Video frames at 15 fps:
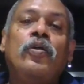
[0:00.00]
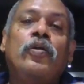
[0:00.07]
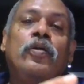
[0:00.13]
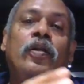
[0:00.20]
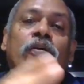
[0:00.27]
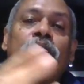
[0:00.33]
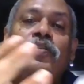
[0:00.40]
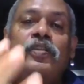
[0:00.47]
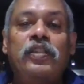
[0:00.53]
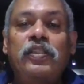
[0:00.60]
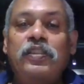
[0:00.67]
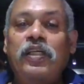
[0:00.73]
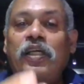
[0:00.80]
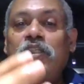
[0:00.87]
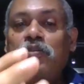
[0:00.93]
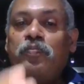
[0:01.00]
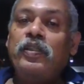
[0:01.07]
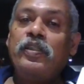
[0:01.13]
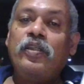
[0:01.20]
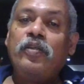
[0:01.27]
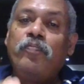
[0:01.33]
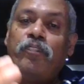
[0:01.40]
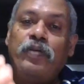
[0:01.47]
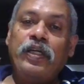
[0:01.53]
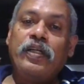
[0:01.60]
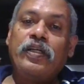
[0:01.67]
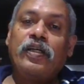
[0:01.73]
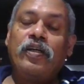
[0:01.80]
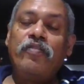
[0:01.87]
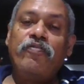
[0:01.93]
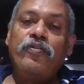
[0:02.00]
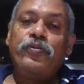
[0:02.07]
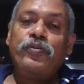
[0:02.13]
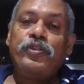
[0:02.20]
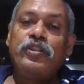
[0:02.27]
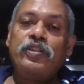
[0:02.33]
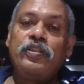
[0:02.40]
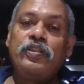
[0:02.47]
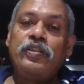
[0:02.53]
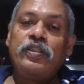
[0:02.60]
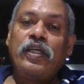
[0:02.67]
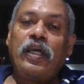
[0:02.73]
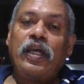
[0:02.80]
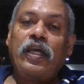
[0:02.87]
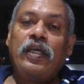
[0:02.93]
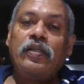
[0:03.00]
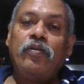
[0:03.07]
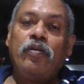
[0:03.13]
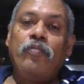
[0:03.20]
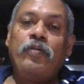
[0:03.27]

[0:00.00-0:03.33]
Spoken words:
Now this has been a big confusion, and